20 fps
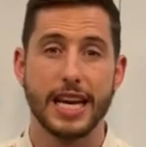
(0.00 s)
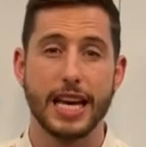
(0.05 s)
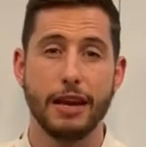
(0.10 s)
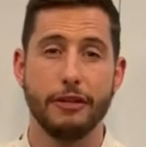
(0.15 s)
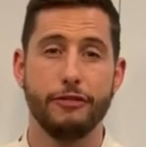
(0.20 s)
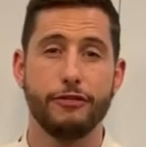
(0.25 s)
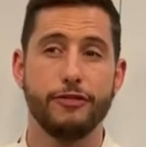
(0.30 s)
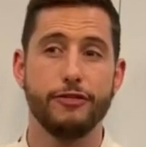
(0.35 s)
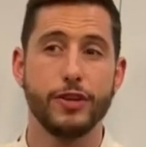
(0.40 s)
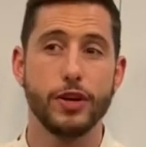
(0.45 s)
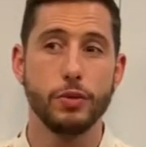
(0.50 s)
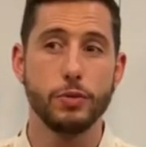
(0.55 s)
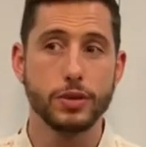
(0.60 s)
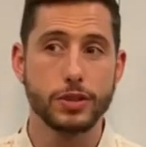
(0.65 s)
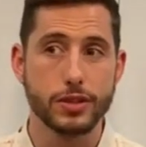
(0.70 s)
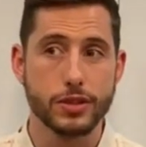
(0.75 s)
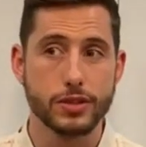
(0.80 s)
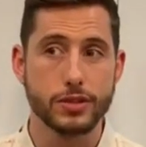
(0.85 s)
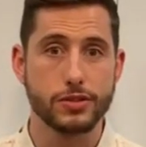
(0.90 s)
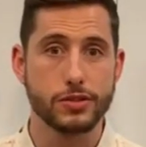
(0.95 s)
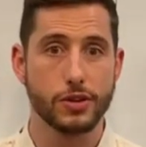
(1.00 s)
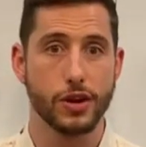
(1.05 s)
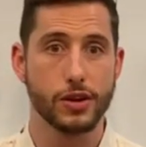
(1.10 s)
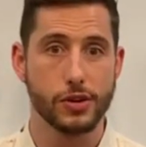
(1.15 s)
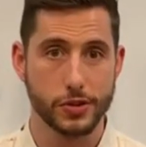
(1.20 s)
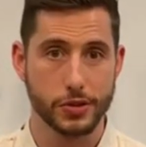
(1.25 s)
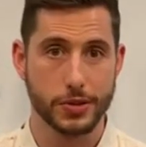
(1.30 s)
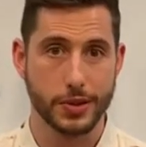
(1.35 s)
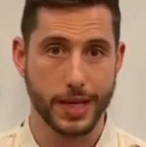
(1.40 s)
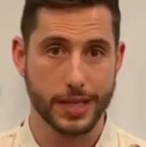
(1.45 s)
If you would
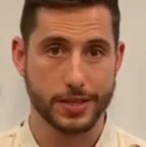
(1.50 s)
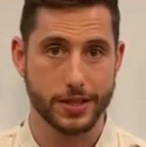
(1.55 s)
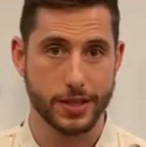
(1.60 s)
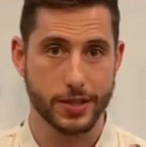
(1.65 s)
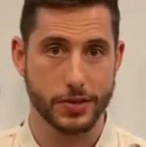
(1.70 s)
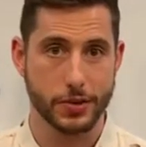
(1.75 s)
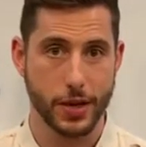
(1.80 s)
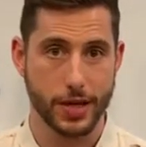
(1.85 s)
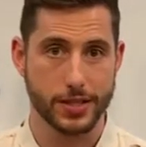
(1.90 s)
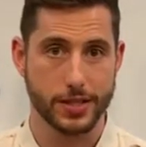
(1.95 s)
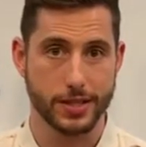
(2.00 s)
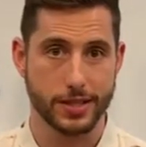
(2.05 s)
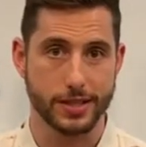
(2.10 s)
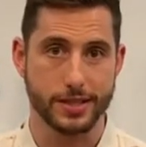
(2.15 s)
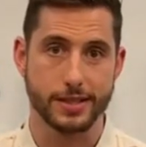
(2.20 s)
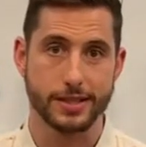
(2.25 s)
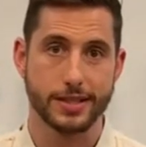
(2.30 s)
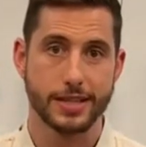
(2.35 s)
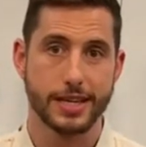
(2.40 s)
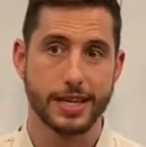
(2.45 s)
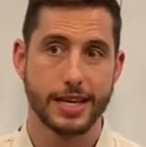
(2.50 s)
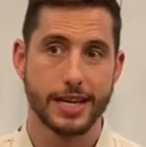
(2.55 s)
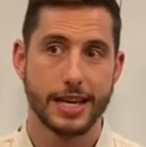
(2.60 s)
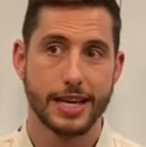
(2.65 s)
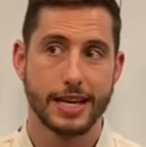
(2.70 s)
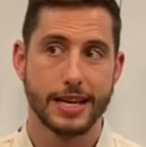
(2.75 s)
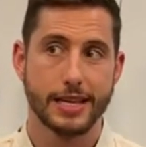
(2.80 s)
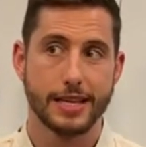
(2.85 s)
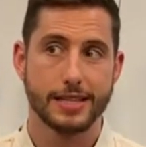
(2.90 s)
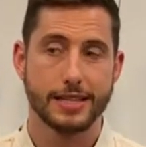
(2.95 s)
struggle to answer those questions,
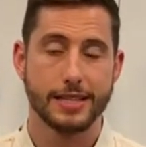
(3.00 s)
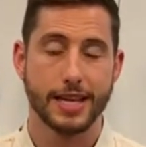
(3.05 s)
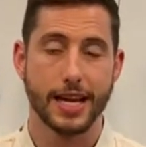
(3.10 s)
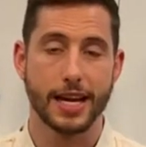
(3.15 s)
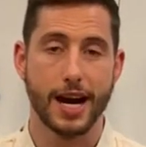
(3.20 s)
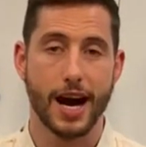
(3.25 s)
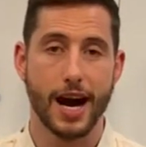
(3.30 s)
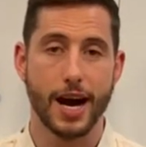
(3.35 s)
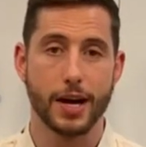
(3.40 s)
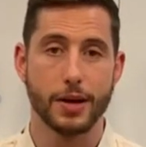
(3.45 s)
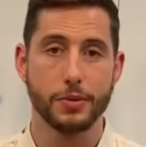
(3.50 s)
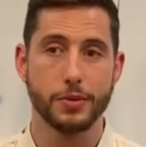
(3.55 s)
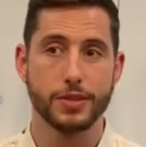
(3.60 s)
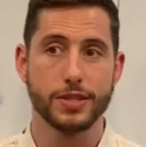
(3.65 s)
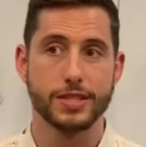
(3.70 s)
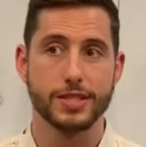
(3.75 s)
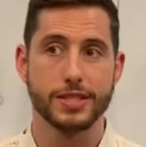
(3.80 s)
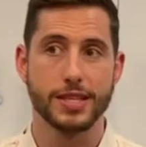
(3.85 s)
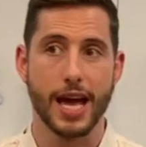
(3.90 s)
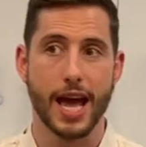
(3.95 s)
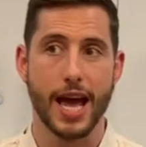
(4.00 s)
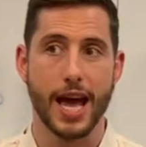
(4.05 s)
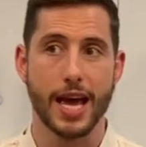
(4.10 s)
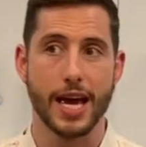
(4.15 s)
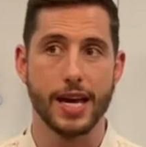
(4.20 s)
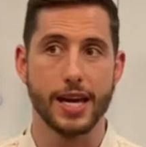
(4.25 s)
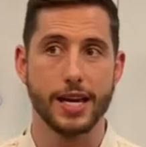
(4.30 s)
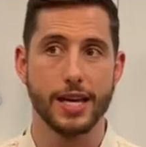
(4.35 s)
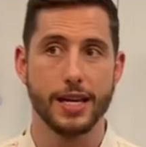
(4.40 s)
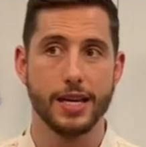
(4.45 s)
then I would
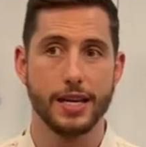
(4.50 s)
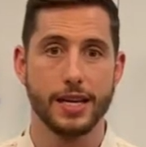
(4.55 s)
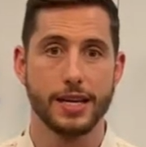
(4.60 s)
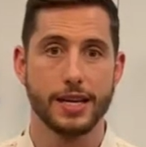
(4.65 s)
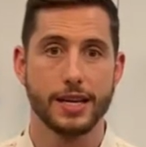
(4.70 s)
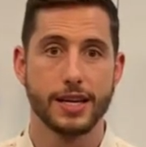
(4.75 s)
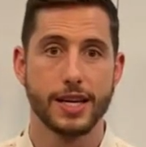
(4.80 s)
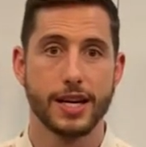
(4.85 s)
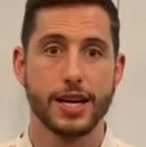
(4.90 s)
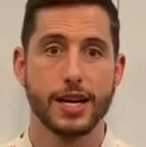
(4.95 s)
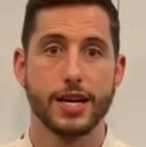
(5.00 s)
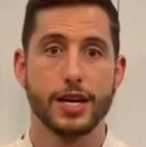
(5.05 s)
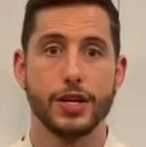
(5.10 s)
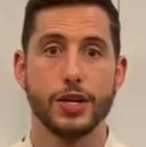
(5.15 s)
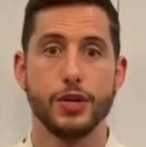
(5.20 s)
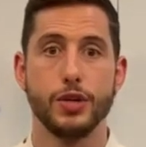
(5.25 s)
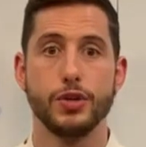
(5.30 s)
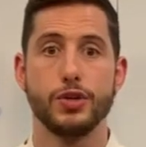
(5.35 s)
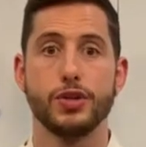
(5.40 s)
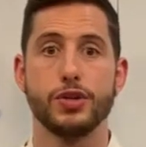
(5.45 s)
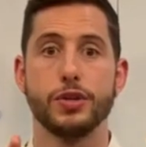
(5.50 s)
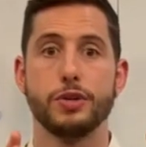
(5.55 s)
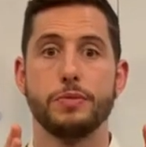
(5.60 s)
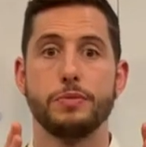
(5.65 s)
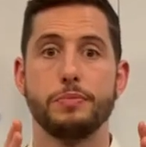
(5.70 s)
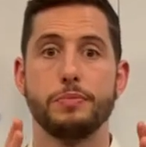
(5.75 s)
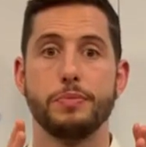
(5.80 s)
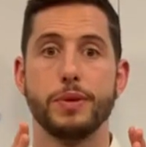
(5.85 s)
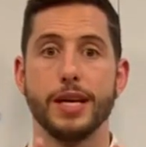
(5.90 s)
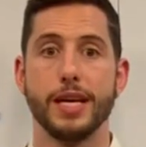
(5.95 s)
say you
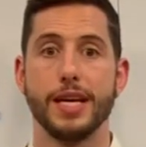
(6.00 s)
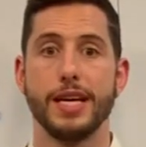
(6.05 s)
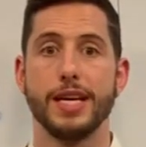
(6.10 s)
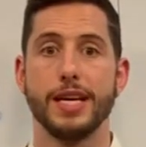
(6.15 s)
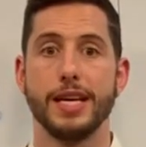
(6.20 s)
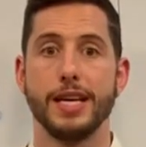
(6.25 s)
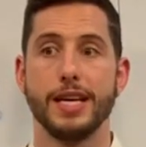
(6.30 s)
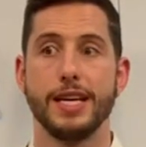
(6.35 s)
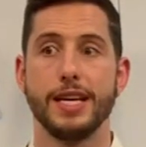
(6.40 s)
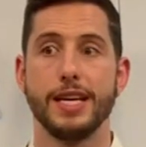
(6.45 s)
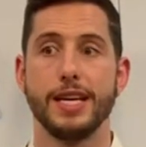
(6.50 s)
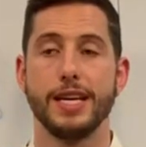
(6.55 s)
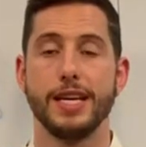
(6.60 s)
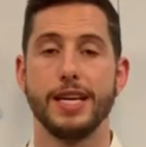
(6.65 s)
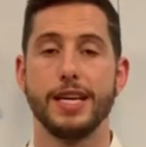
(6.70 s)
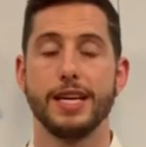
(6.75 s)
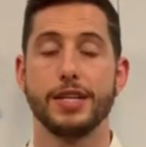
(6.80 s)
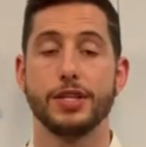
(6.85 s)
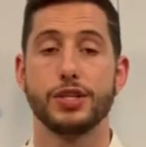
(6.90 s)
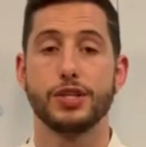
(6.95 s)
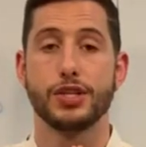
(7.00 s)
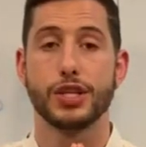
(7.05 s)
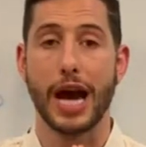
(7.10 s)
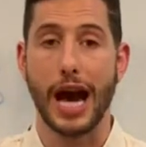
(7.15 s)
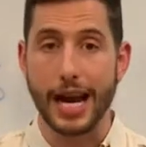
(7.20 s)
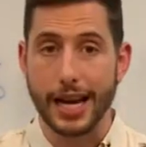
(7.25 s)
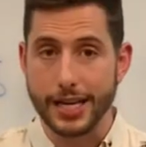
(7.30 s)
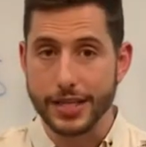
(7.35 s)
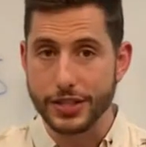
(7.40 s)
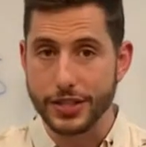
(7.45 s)
should be
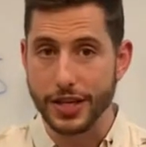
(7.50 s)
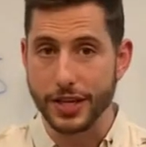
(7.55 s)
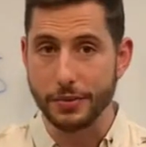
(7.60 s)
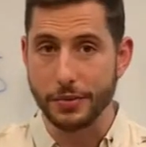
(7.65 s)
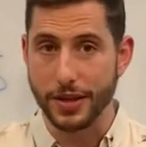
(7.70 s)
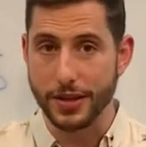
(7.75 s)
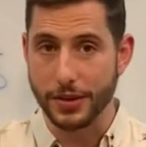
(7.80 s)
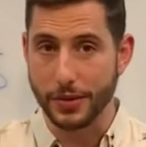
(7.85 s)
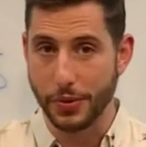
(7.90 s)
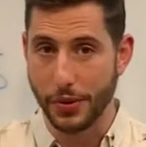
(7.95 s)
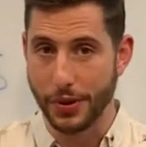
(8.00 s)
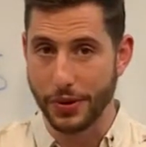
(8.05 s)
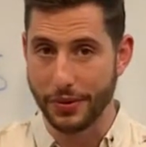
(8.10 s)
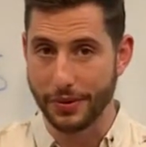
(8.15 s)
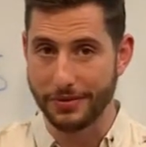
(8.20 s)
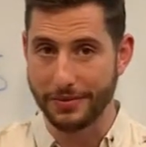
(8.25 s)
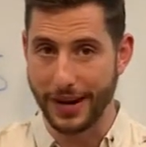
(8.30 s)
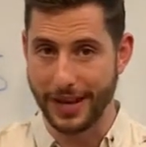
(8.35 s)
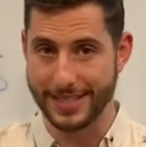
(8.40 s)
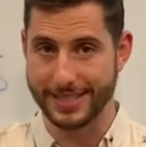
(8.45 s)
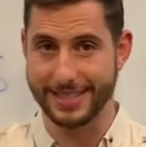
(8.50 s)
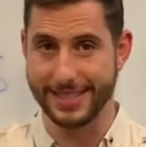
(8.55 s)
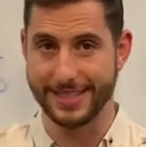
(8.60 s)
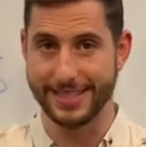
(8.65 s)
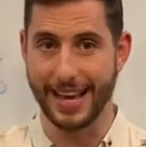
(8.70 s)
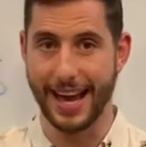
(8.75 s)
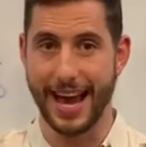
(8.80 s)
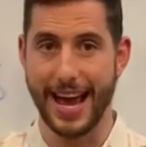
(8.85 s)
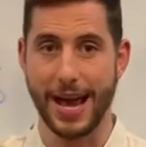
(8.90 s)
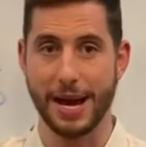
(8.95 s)
challenging whether you want to invest
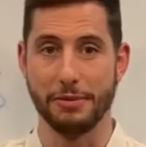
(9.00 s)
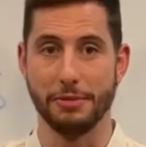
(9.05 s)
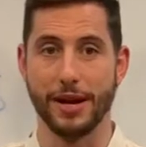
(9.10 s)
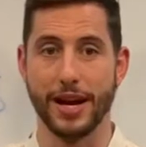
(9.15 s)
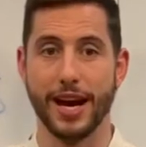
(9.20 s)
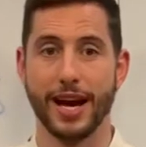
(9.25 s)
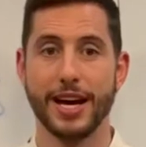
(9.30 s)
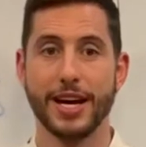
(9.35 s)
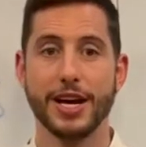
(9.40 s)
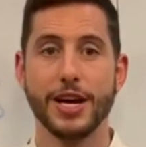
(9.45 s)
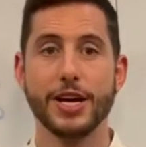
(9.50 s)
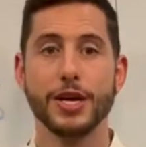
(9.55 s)
in that area.